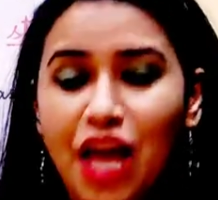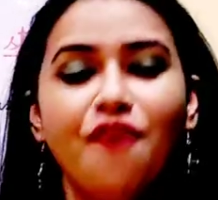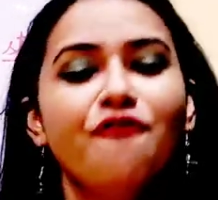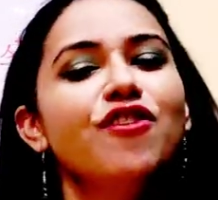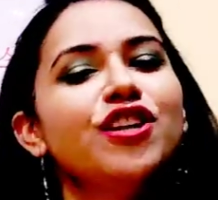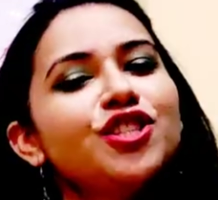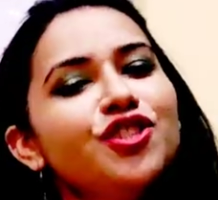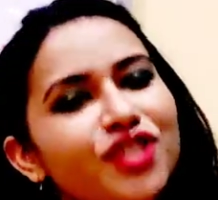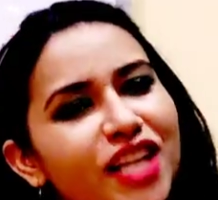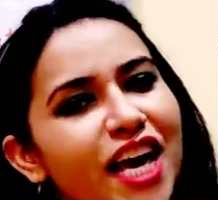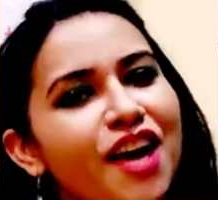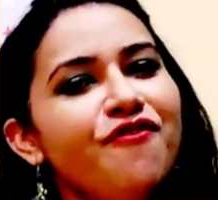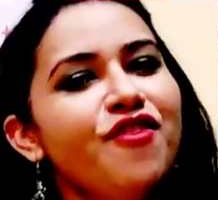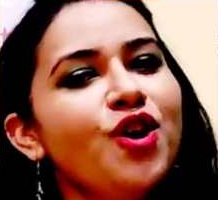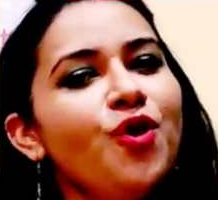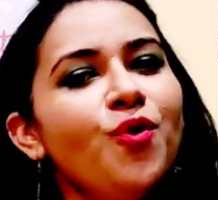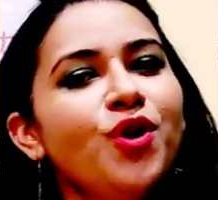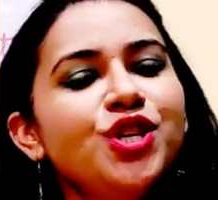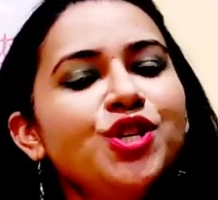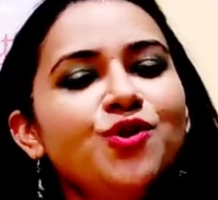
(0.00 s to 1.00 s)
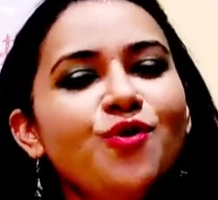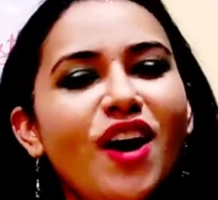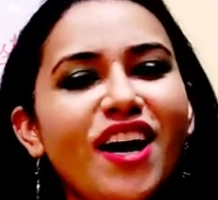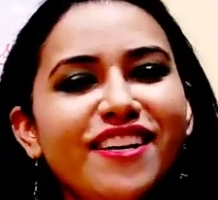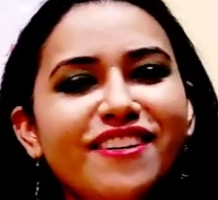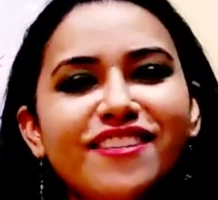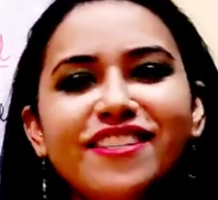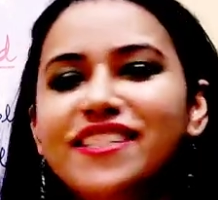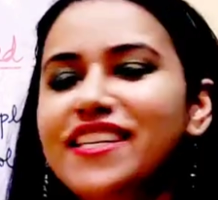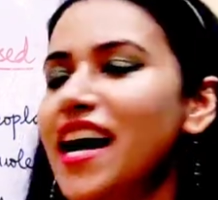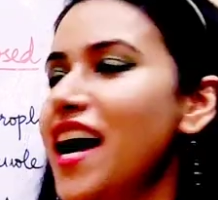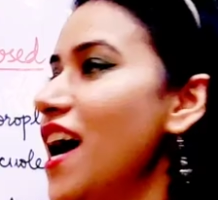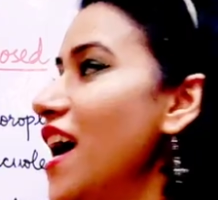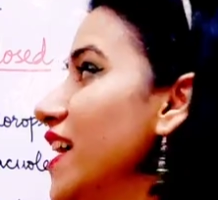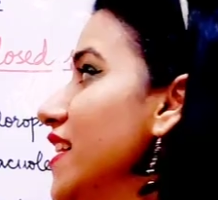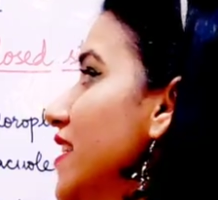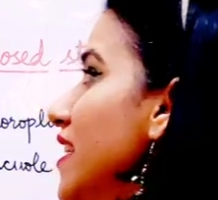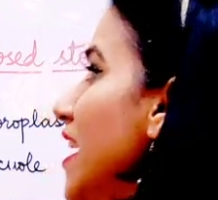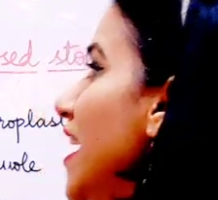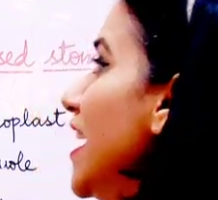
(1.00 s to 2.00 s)
Well, today we are going to
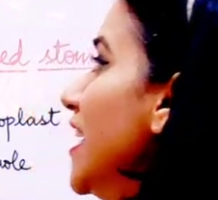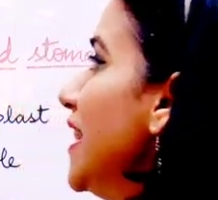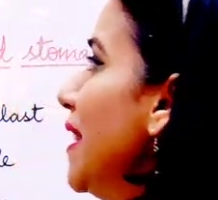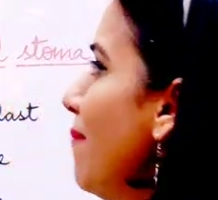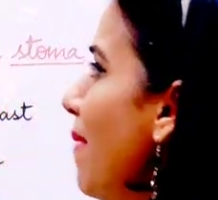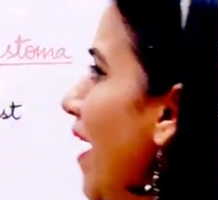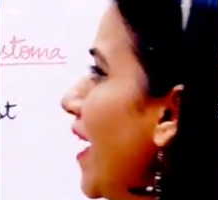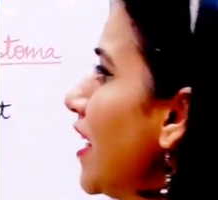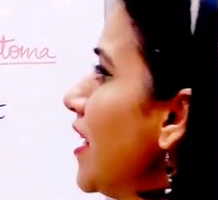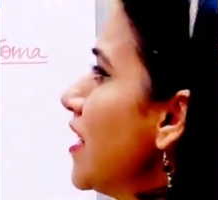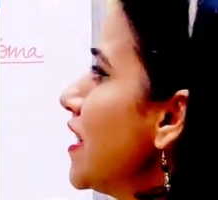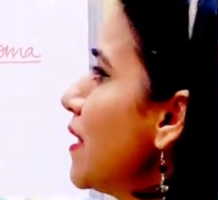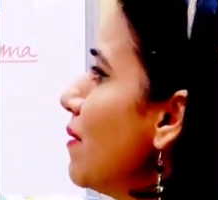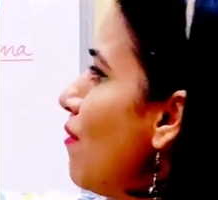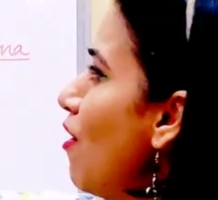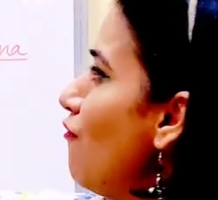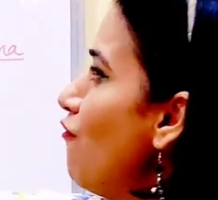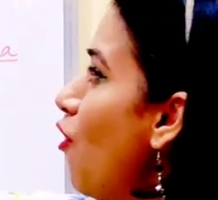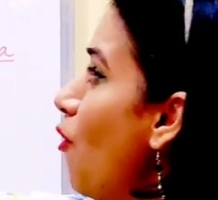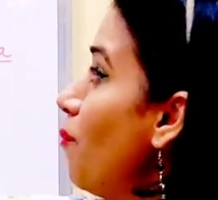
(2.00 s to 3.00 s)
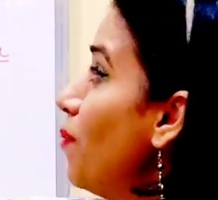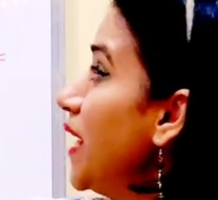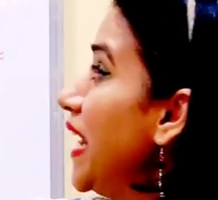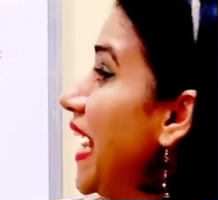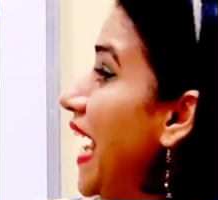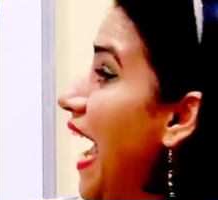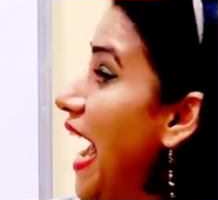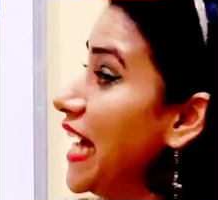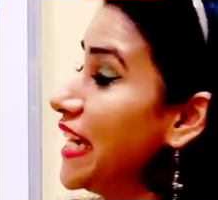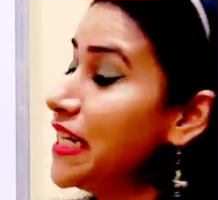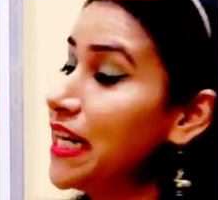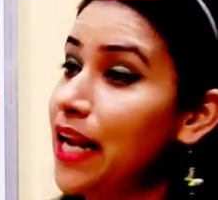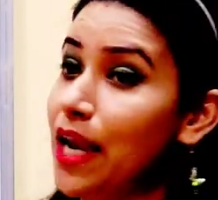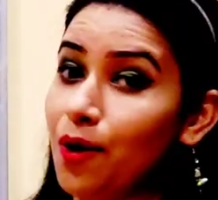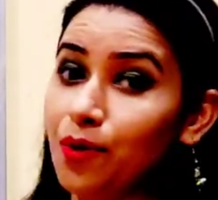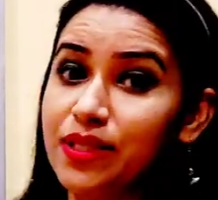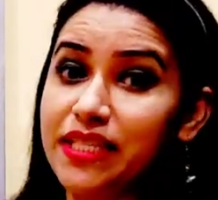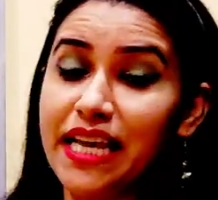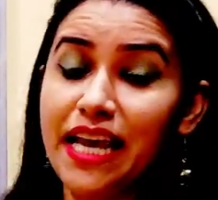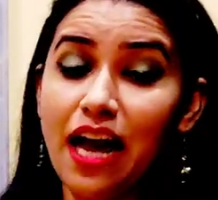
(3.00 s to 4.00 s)
understand the mechanism of opening and
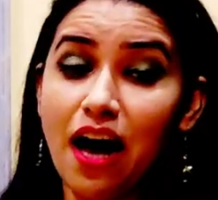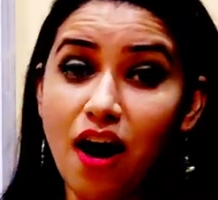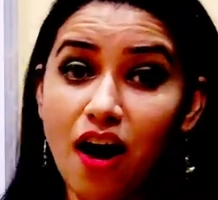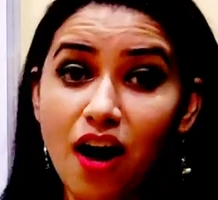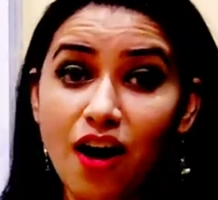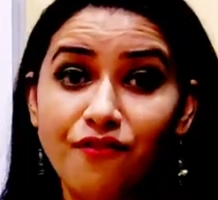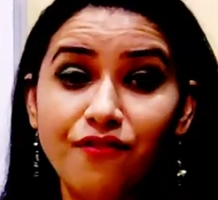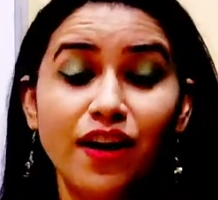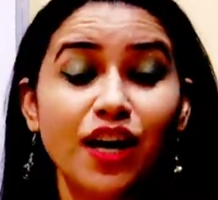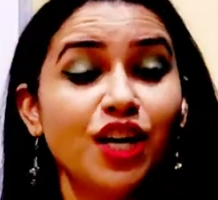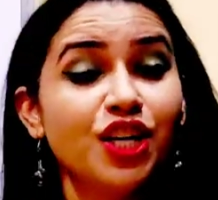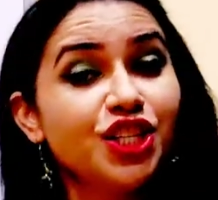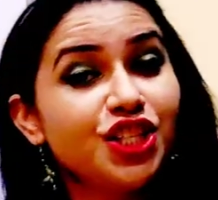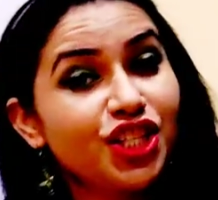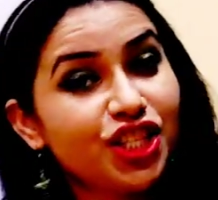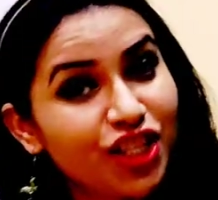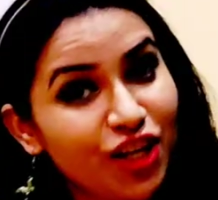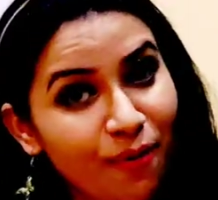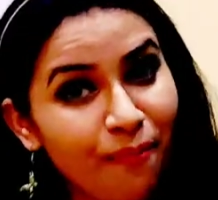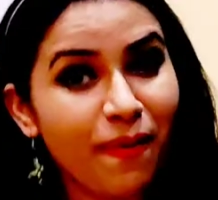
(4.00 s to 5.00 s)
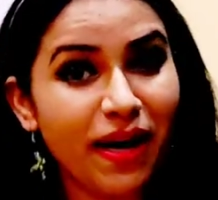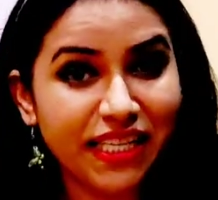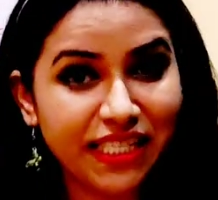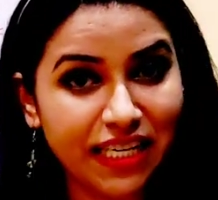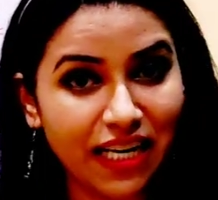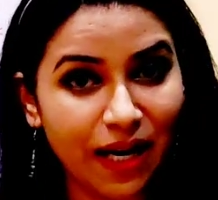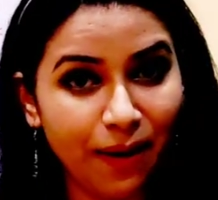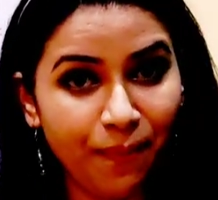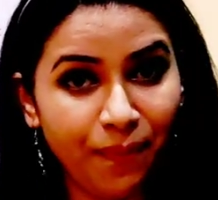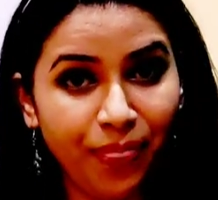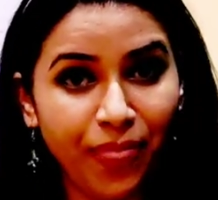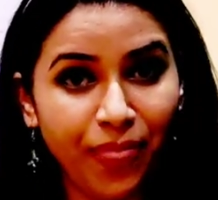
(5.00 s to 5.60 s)
closing of stomata.